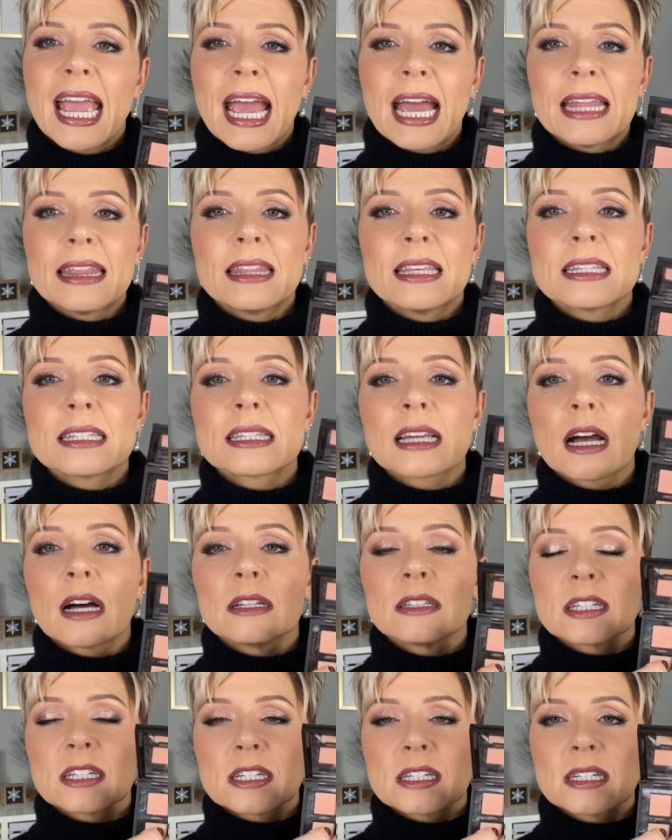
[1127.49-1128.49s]
And this
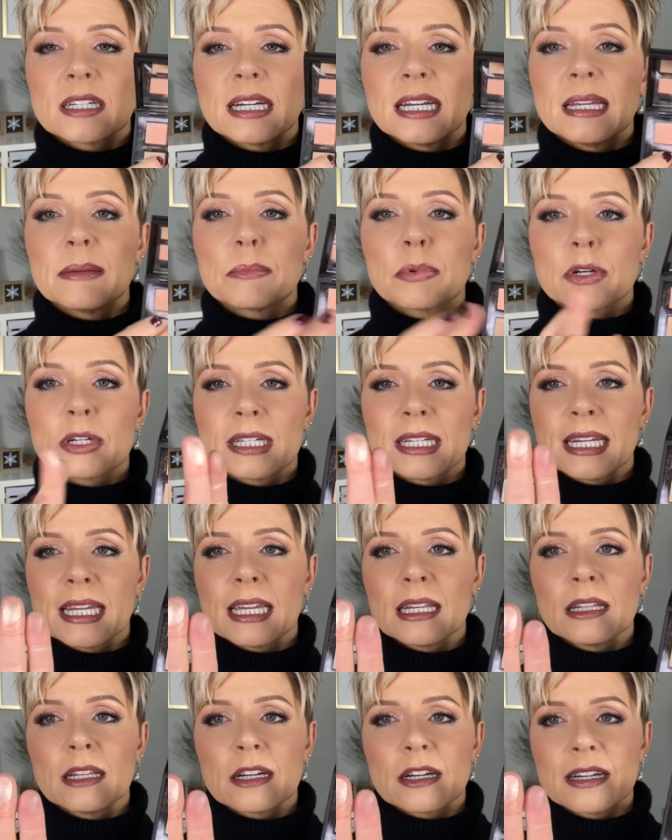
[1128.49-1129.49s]
color in
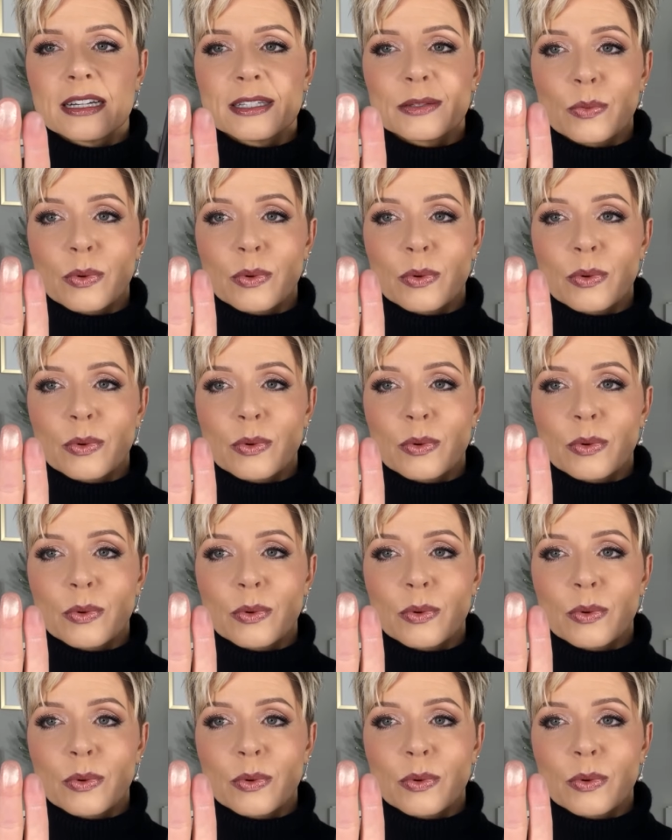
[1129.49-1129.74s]
particular is